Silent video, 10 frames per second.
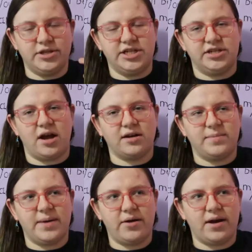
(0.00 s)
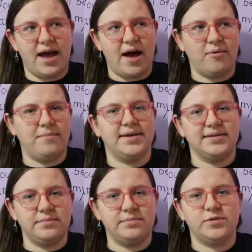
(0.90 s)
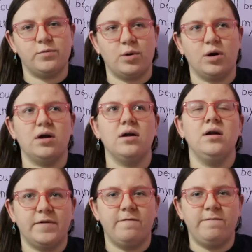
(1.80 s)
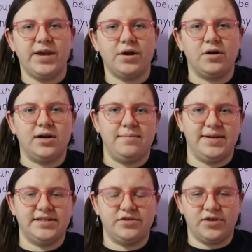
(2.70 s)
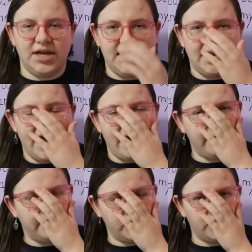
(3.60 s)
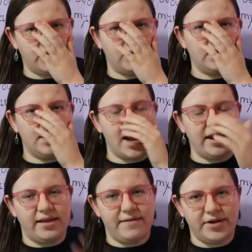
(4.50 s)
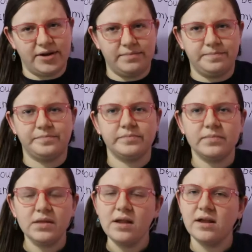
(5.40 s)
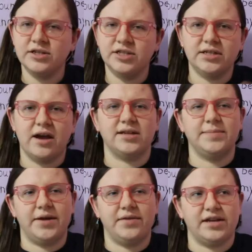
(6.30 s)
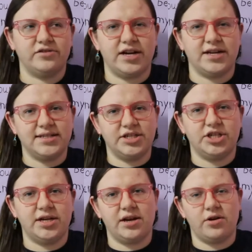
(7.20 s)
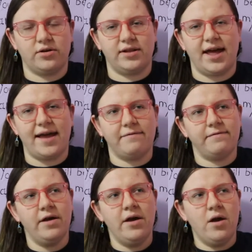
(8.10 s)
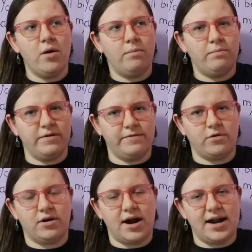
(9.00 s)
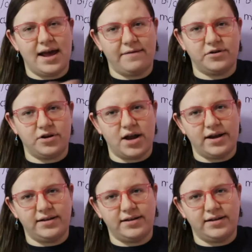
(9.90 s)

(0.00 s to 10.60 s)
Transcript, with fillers: which she talked about how Muslims were feared and mistreated after 9-11. She talked about that transition in her life before and after 9-11